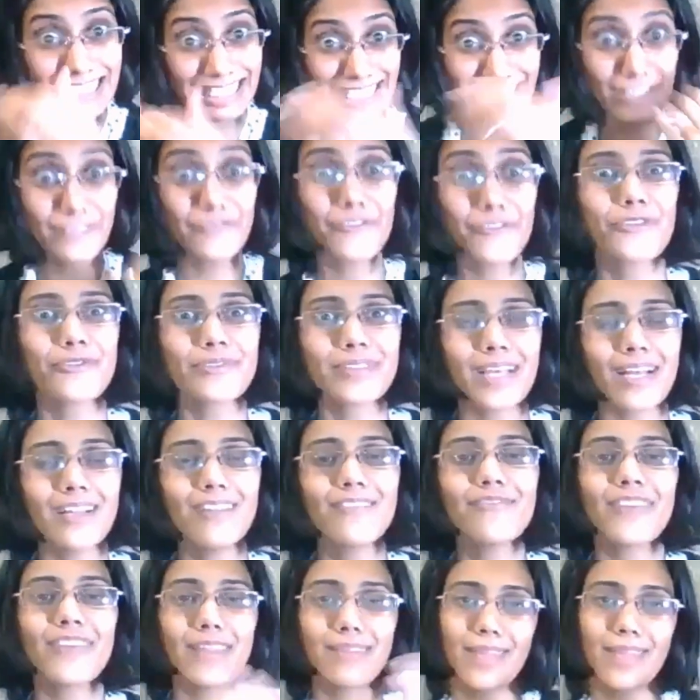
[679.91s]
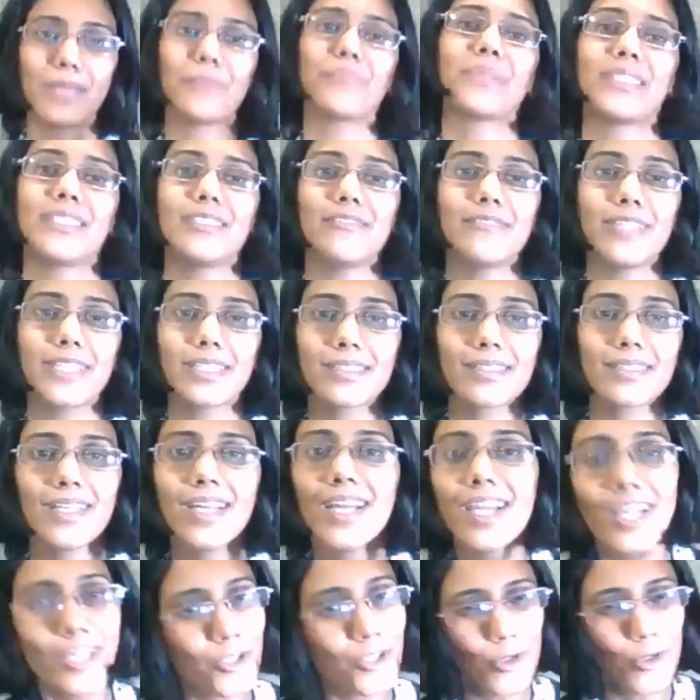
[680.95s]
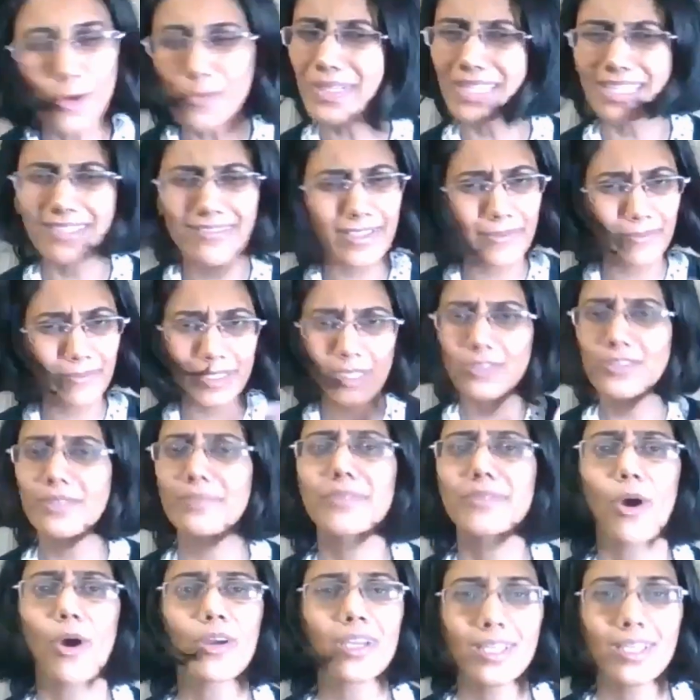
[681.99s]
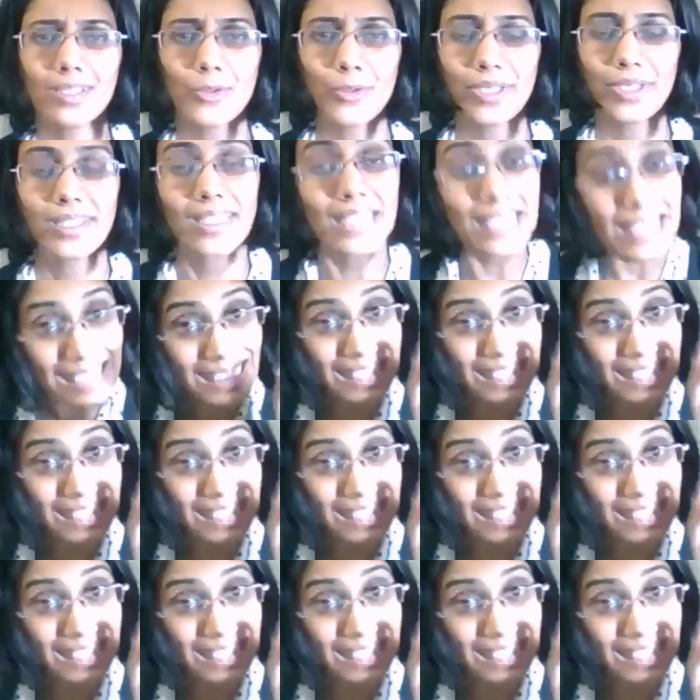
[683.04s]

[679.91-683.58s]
see it for yourself, and then believe it. Don't believe it because I'm talking to it.